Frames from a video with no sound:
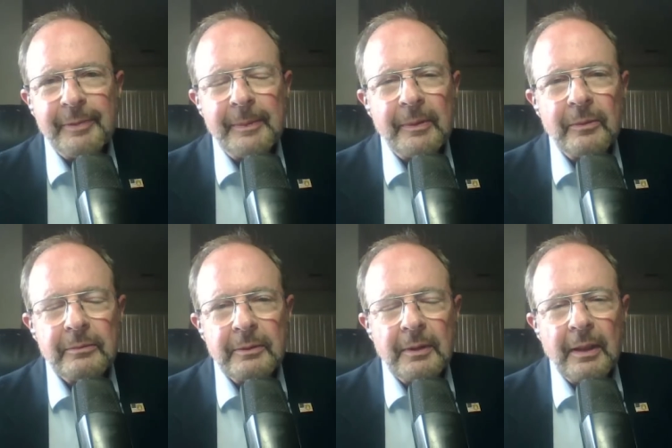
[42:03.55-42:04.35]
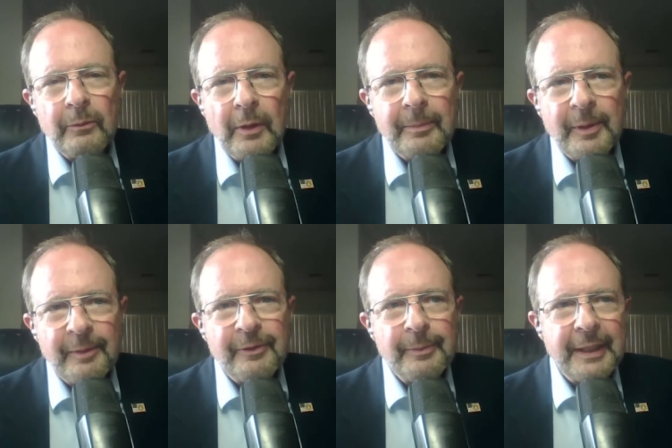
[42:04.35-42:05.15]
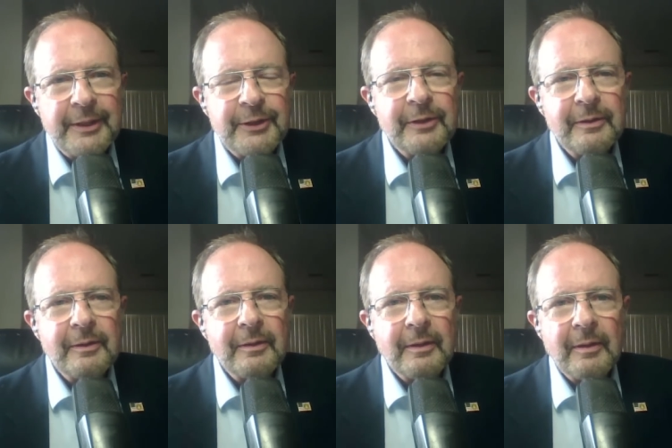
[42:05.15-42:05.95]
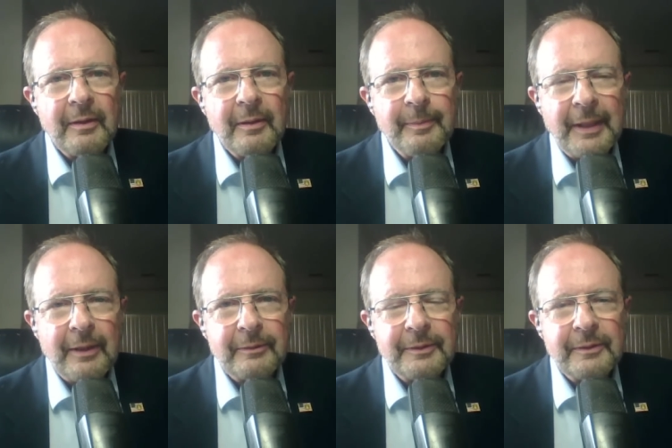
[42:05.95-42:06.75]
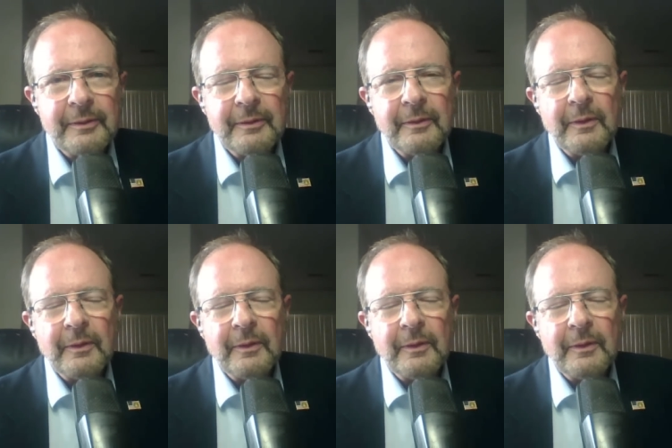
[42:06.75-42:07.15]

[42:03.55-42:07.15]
people want more information about